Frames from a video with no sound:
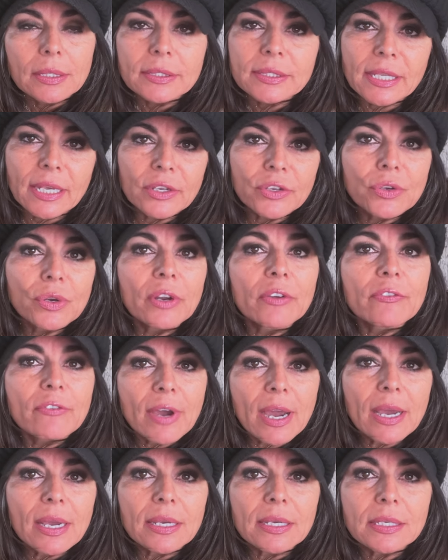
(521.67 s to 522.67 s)
take your
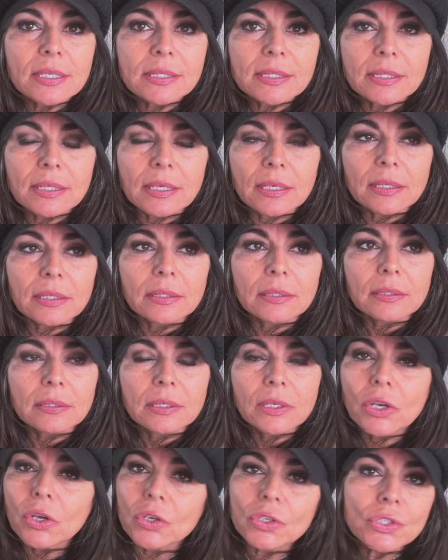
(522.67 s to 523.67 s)
advice
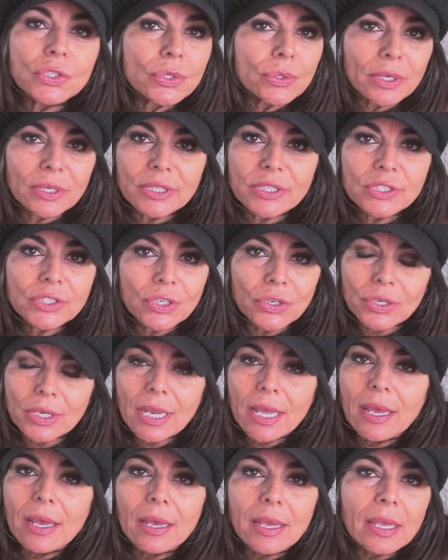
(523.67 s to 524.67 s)
and go to
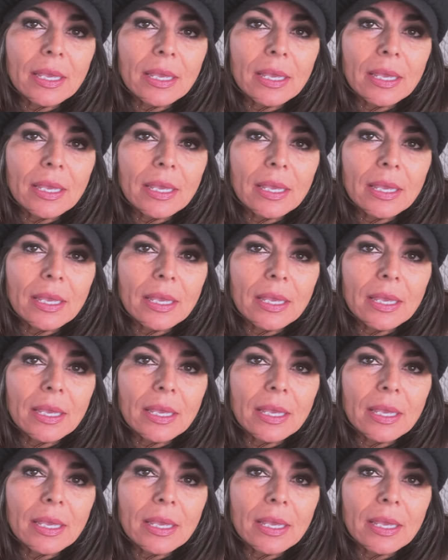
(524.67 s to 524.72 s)
Arizona